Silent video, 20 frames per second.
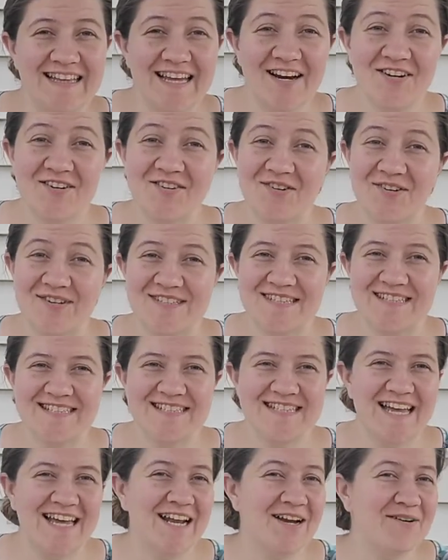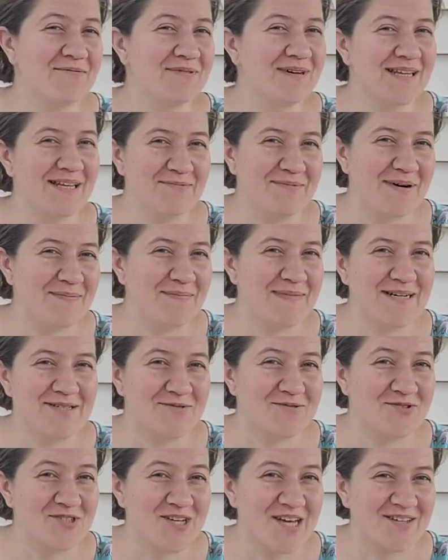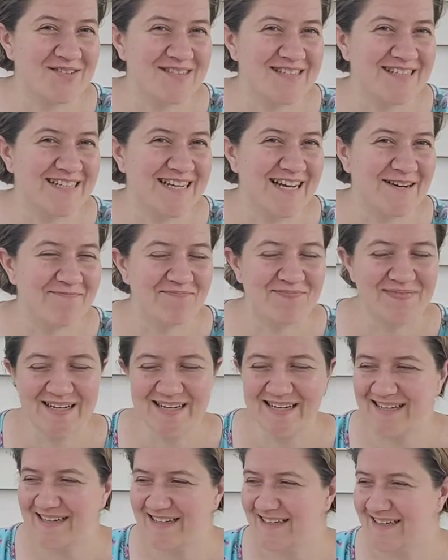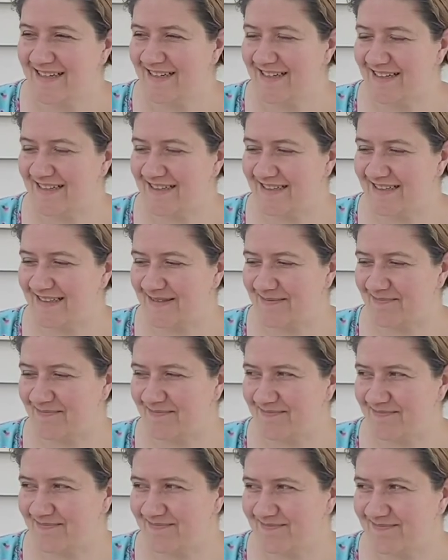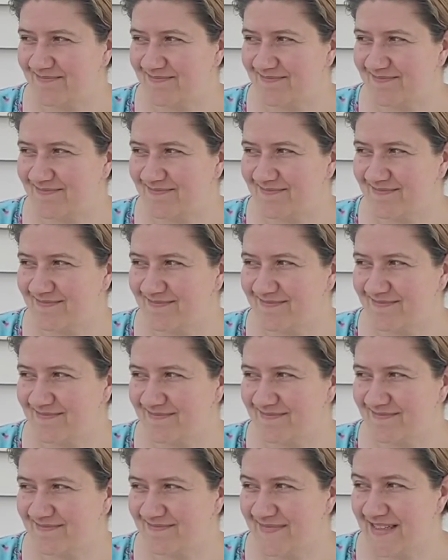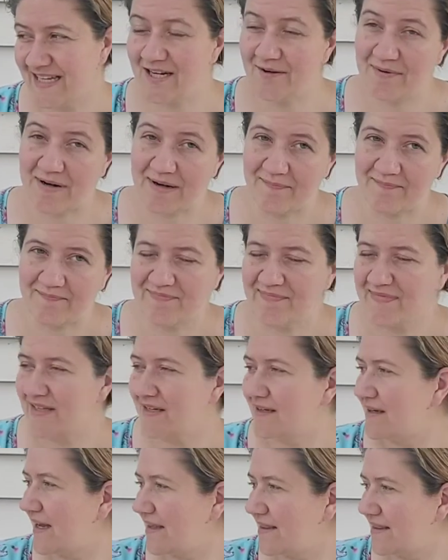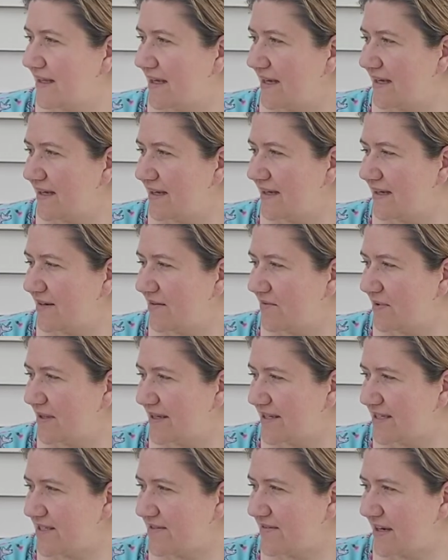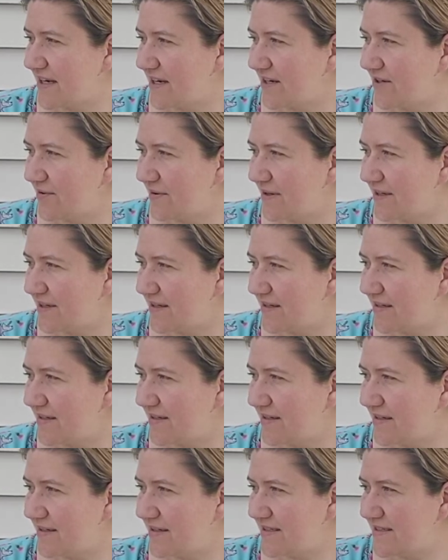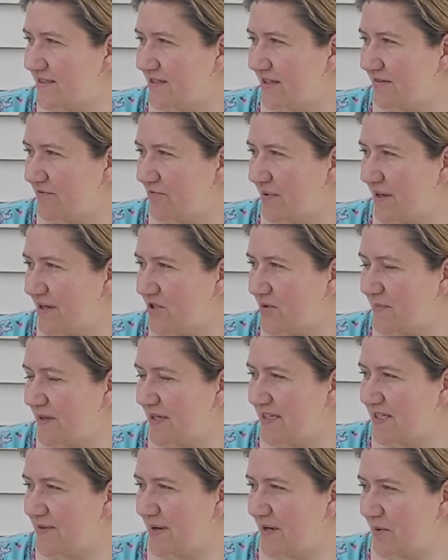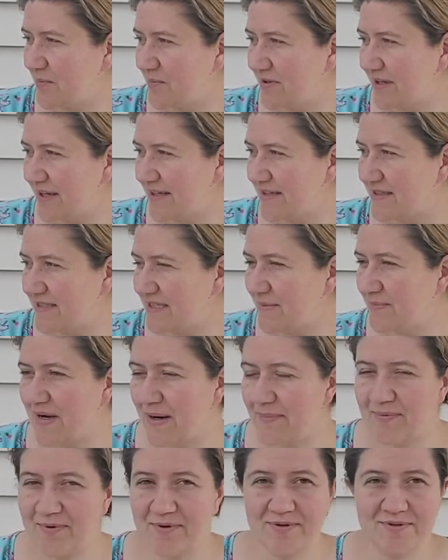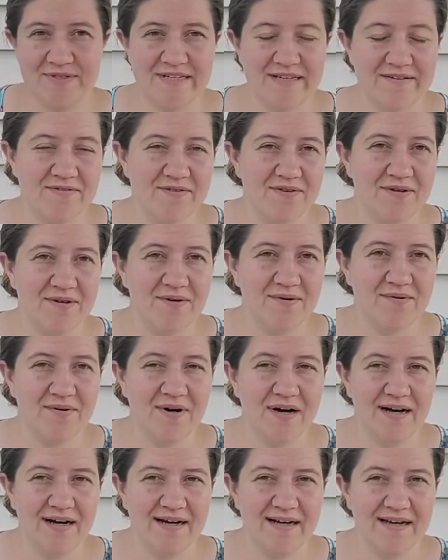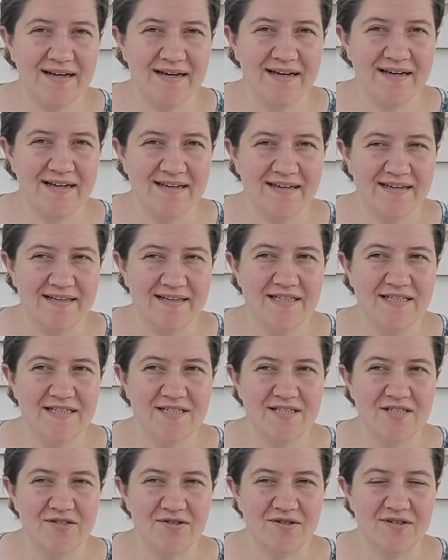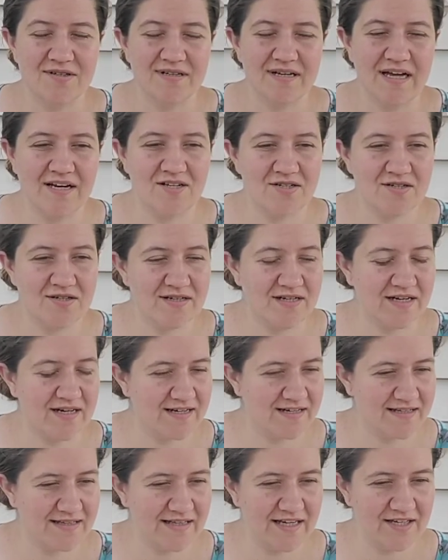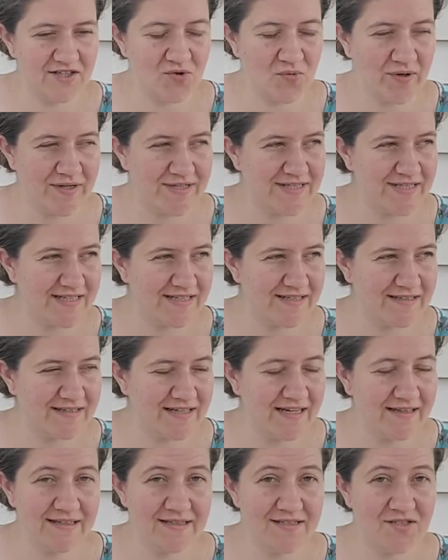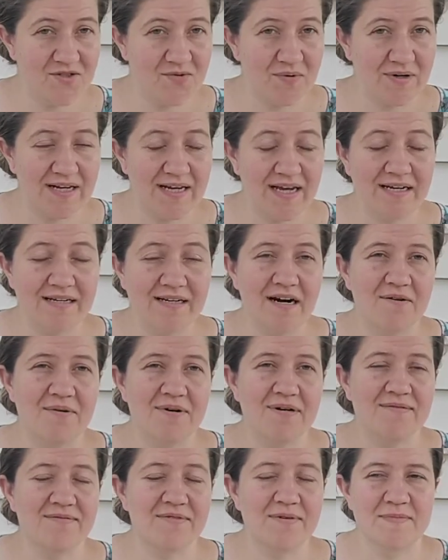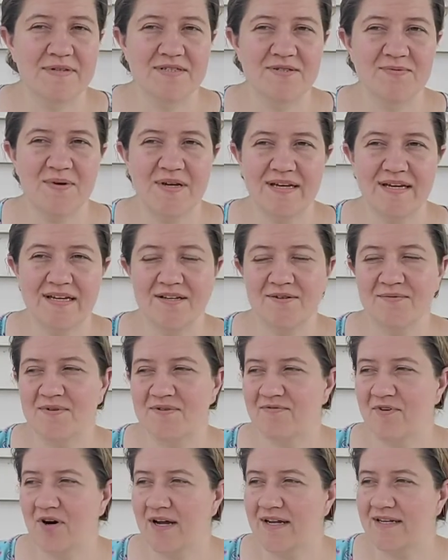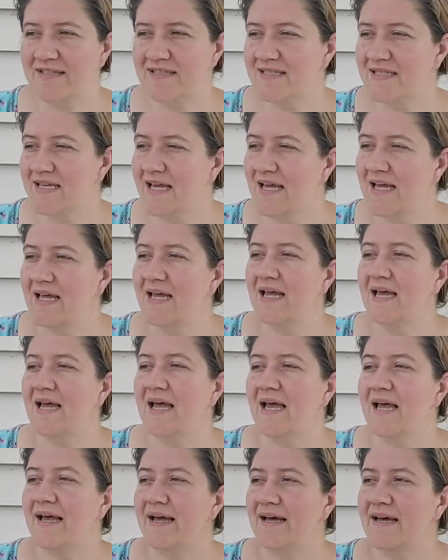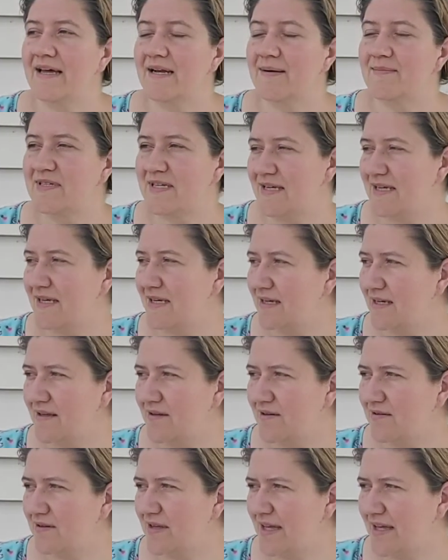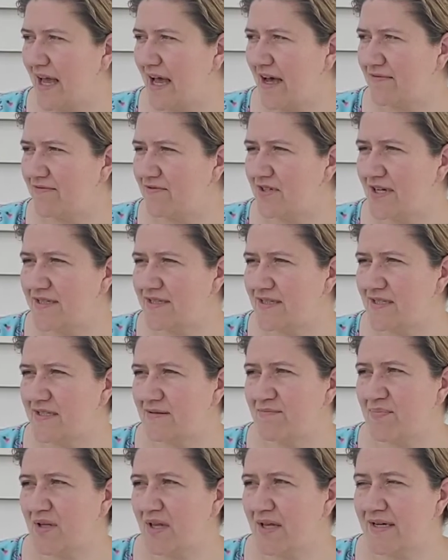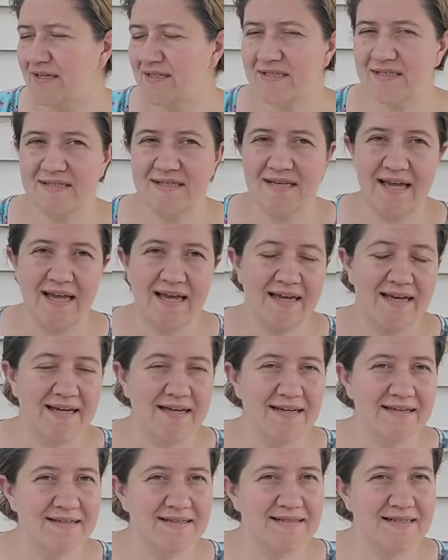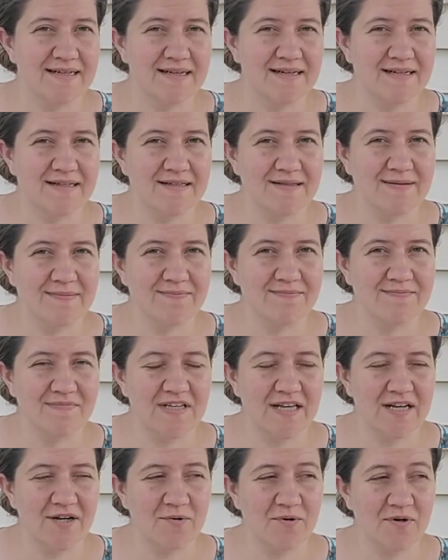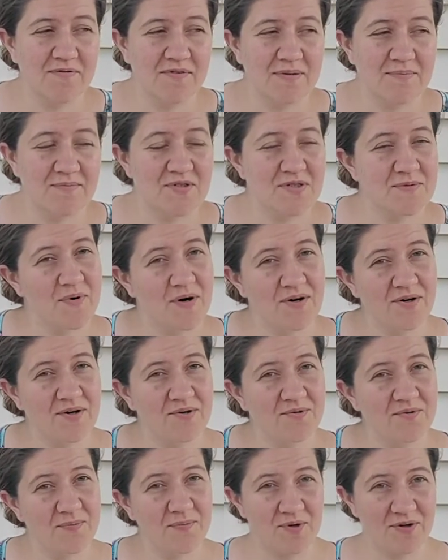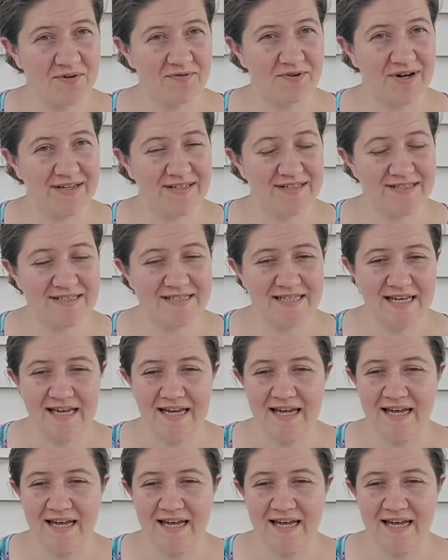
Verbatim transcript: They're gorgeous, and I really want my two shuttles to come. Um, anyway, and then what else have I got going on? Uh, I still have way too many tomato plants and peppers, even though I took I took uh, like 20, at least 20, and got rid of them this weekend with friends. And I'm taking another like half dozen plus and um, getting rid of them tomorrow with more friends.